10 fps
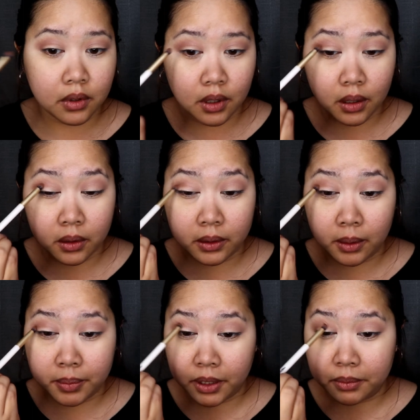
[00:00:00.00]
Oh,
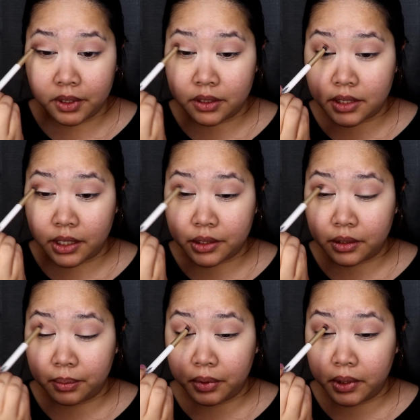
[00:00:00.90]
that pigment is
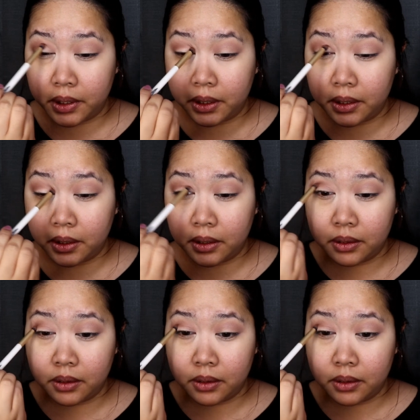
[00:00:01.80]
actually pretty good.